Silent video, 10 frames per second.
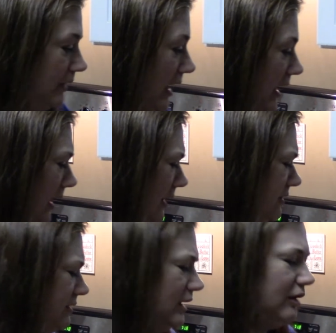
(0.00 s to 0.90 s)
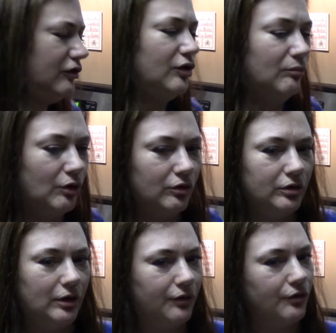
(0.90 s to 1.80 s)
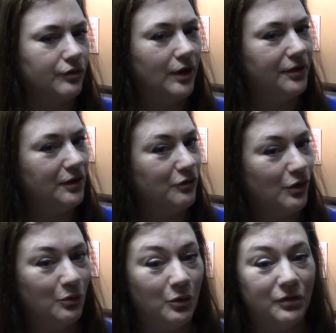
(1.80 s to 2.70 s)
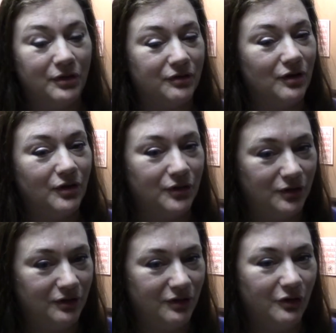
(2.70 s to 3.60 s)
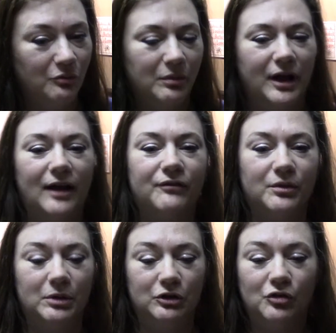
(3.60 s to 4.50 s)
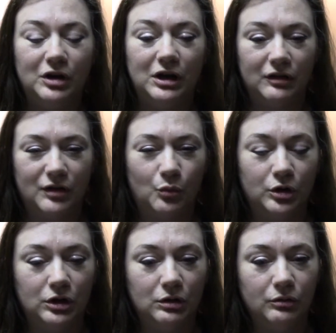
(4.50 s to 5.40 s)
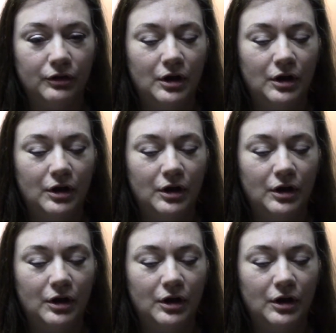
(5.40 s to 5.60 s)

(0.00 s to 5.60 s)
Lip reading: And I think tomorrow, now there's nothing wrong with the sauce on its own, but I have some ingredients I want to use.